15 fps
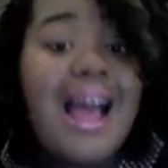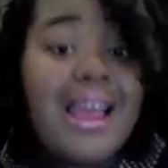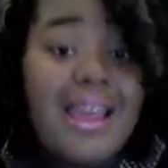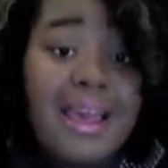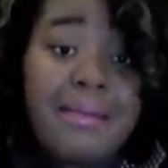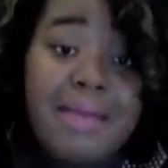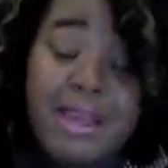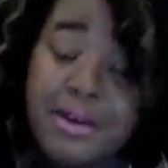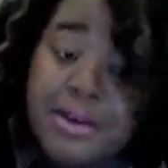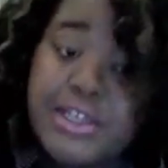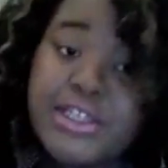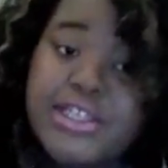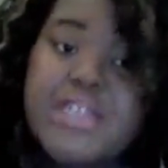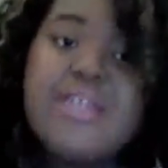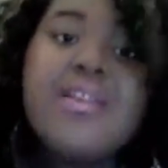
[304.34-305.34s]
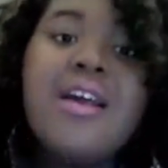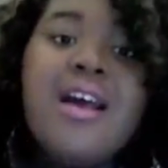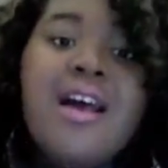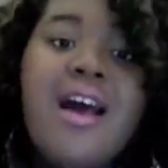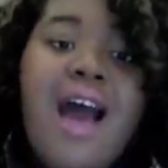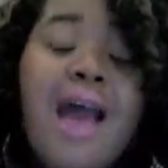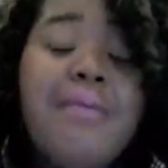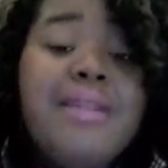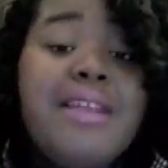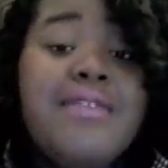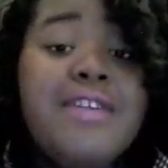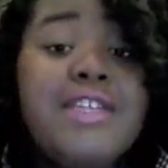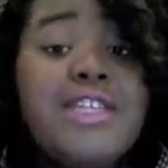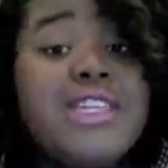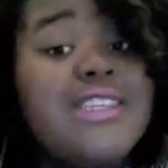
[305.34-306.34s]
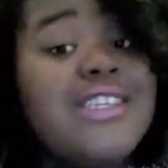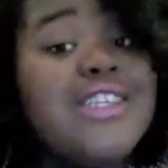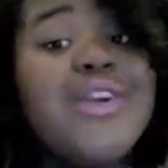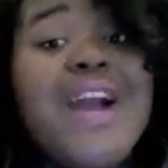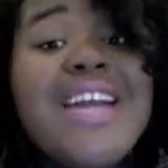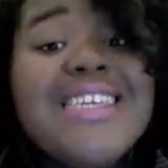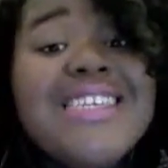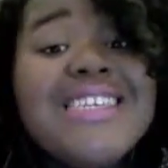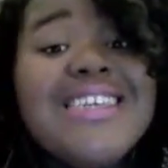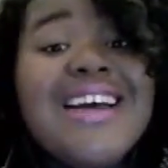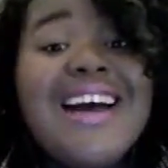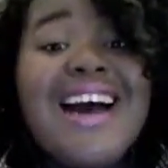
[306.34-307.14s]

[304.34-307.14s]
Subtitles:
I am a Christian. I believe in Jesus Christ.